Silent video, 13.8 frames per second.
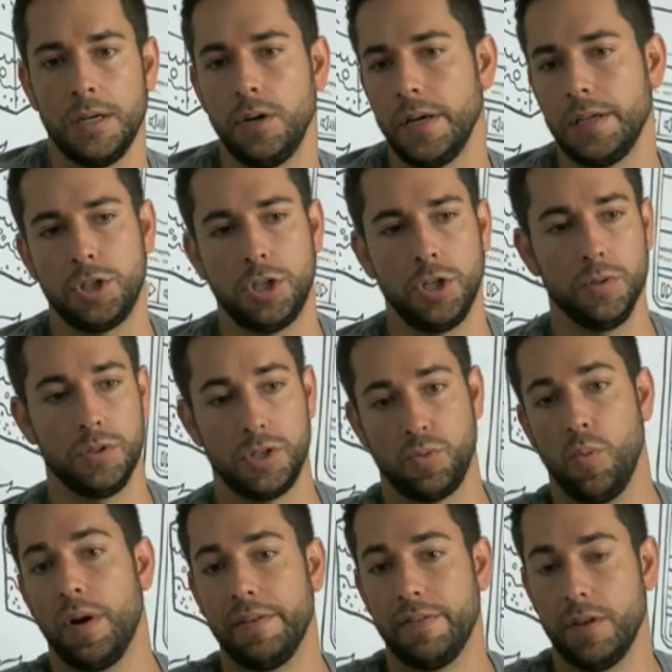Nerd HQ is just
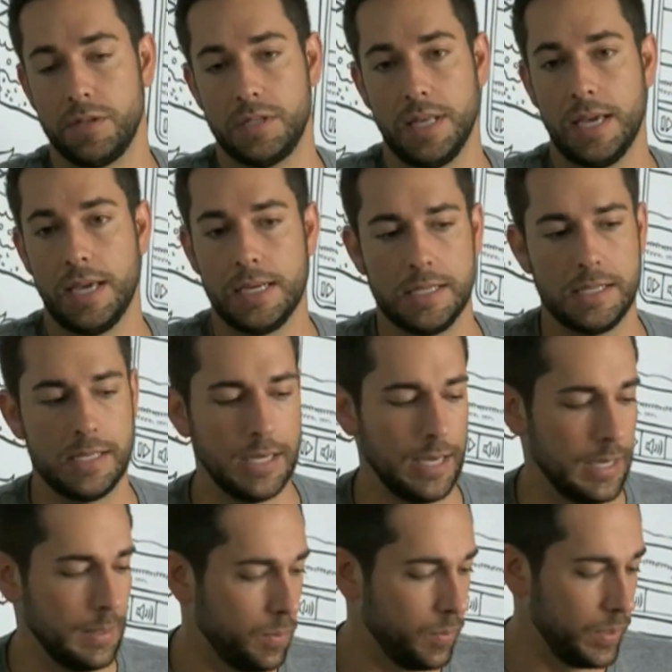one of those things,
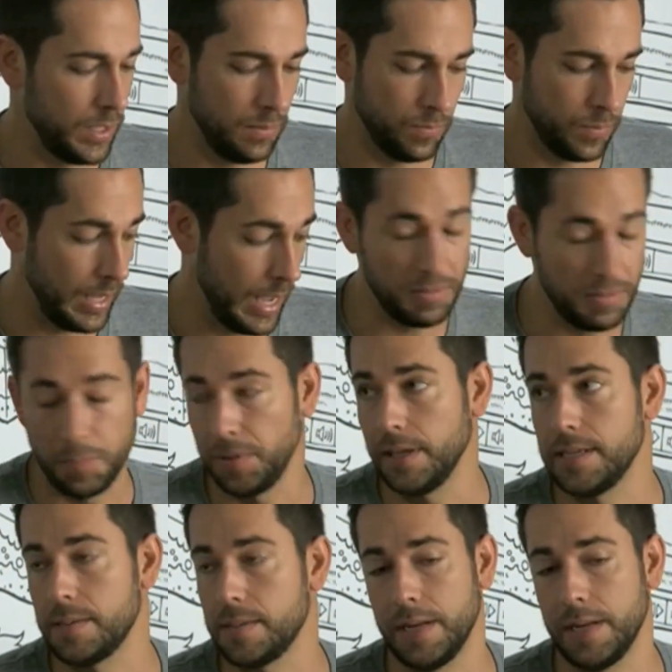but we aim to please.